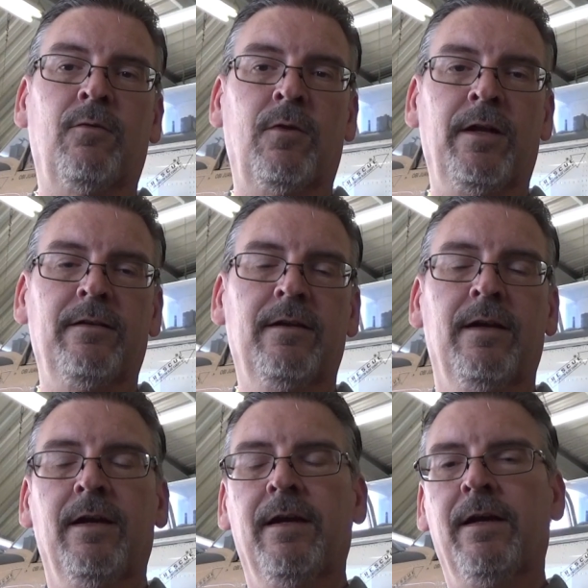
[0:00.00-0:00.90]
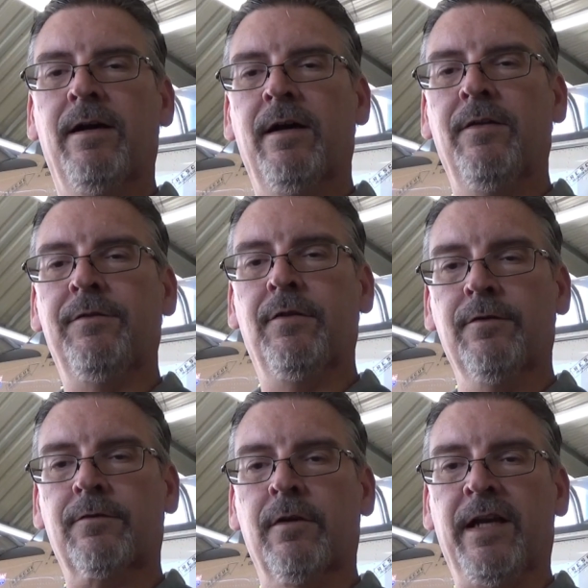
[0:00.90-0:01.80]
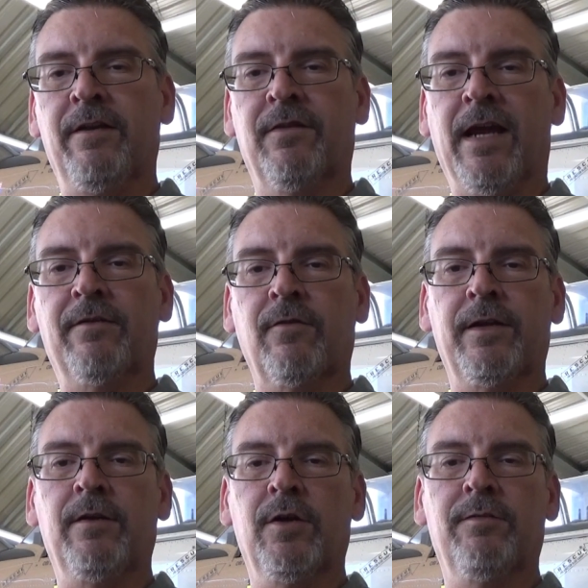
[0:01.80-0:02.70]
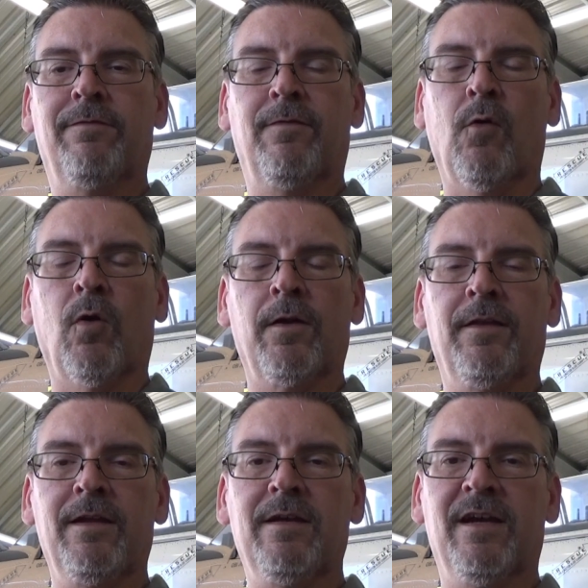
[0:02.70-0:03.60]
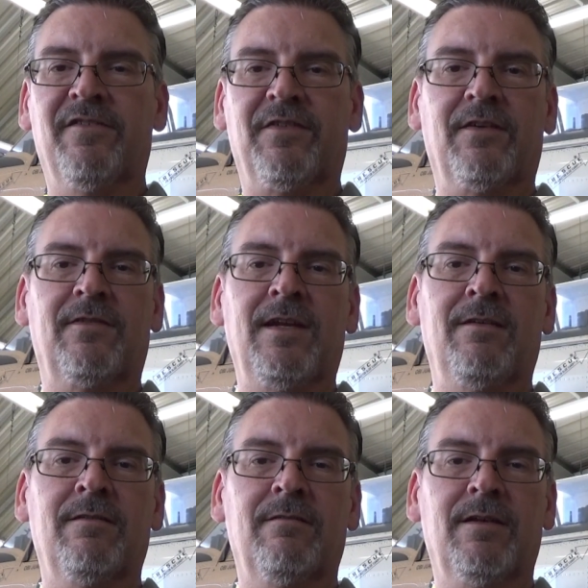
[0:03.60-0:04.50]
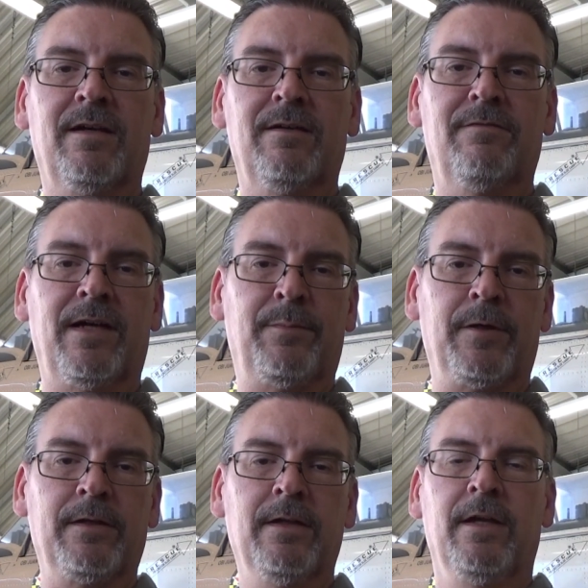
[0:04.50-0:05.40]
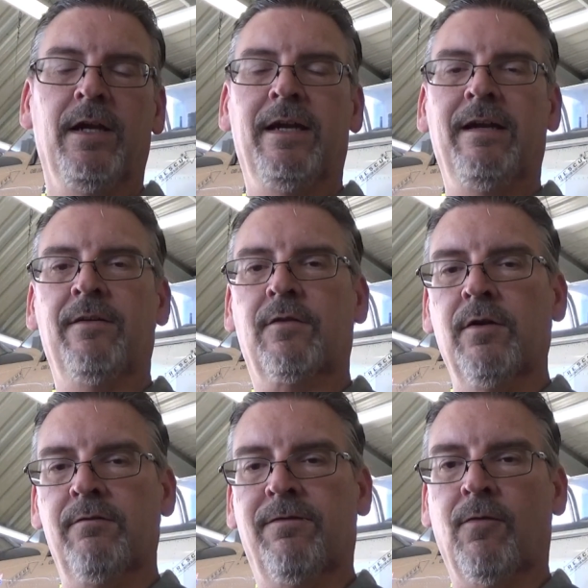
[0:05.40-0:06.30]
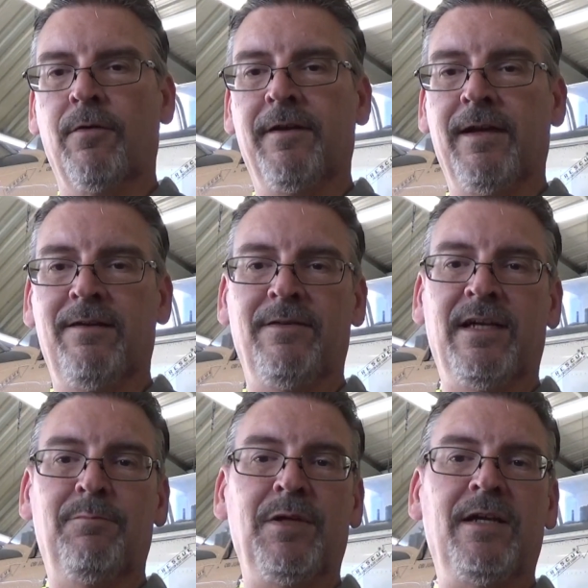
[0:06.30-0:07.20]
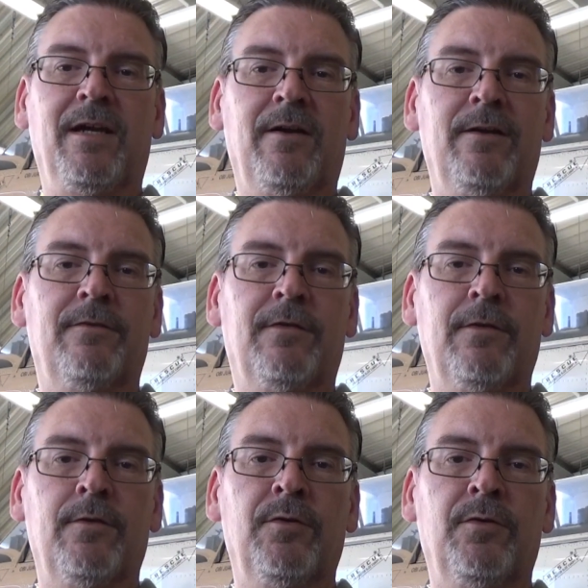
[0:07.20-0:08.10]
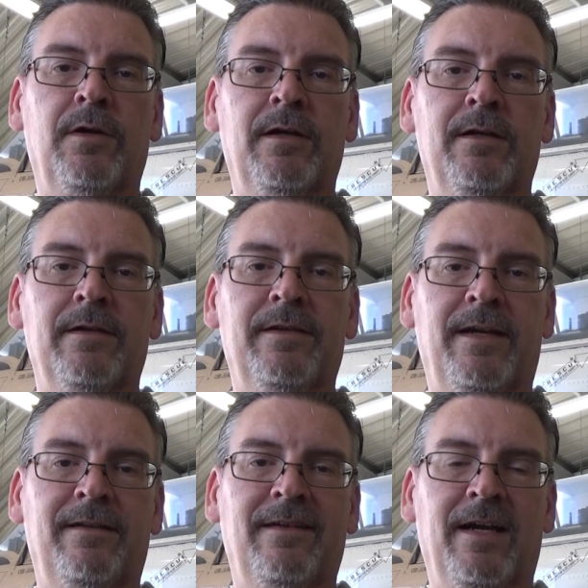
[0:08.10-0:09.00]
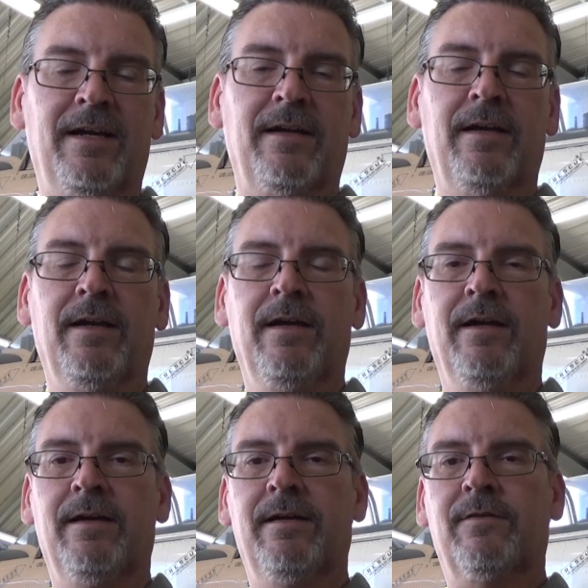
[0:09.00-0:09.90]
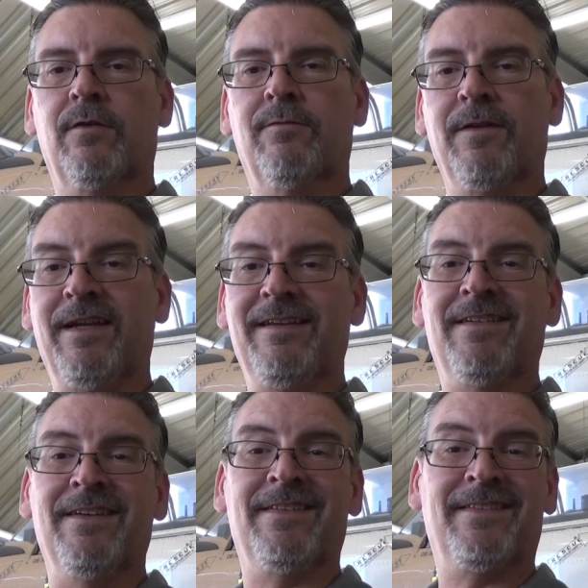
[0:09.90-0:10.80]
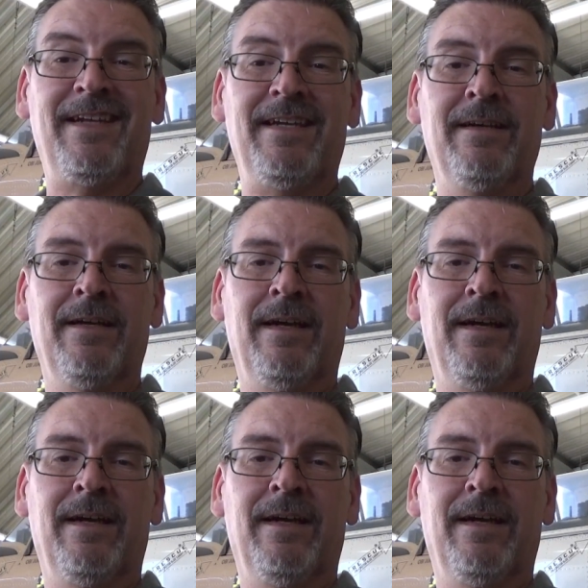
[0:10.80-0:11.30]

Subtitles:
Hornet. The 2-screen is actually good for the F-16 Viper. It's good for the AV-8B Harrier 2 Night Attack. It's good for the A-10C.